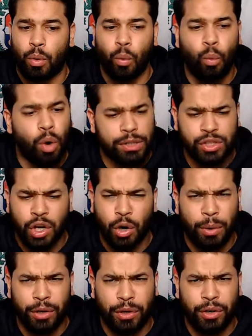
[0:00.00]
what's
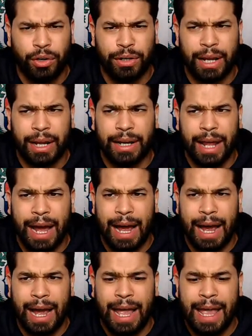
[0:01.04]
going on. And
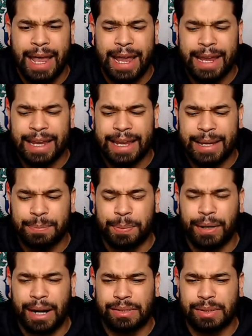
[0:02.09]
he
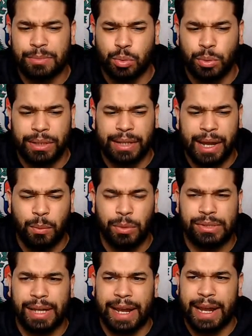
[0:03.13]
put out some tweet that he
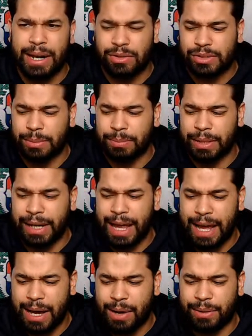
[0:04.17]
wants to air something
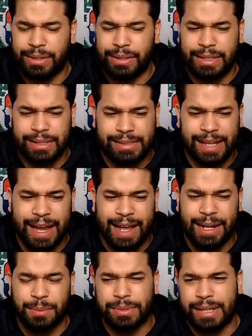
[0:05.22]
out and this, that.
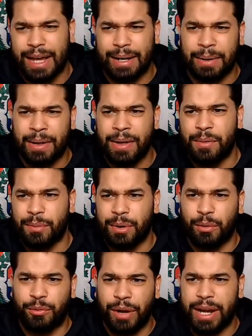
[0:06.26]
He was kind of
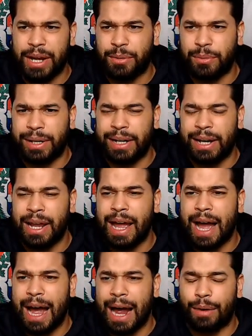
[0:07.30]
real vague with it.
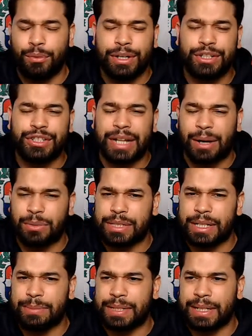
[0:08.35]
I reached out
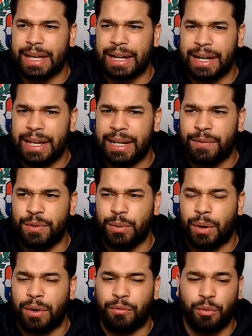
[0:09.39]
to him to get an
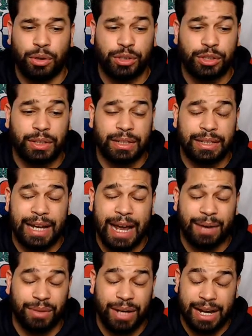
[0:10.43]
interview. Unfortunately, I
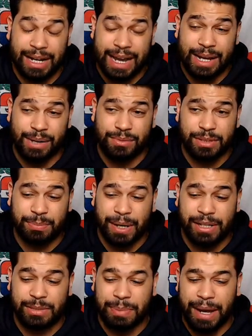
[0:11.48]
have not gotten a
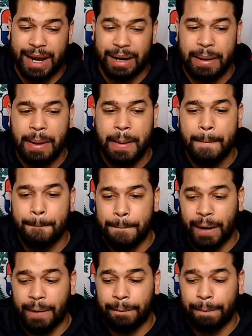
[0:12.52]
response back,
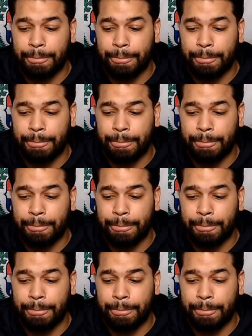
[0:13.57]
but